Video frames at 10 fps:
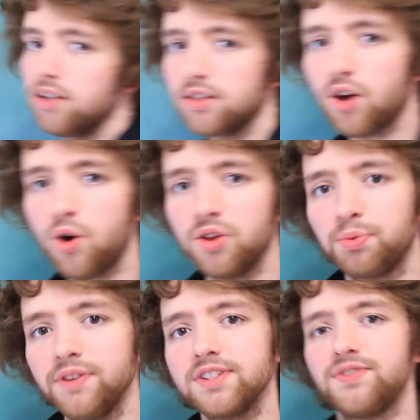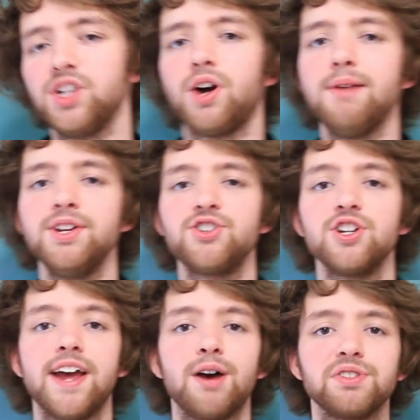So in the previous video I
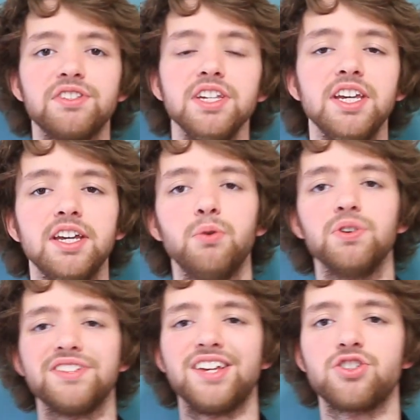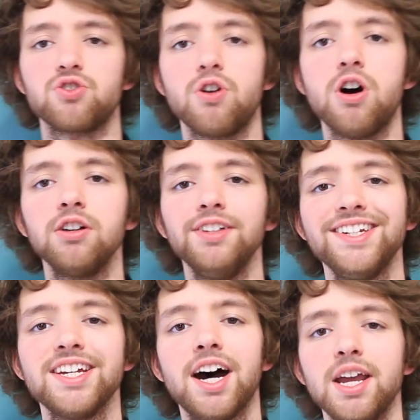mentioned how C was a
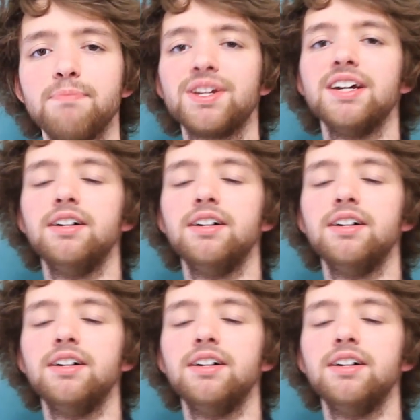strongly typed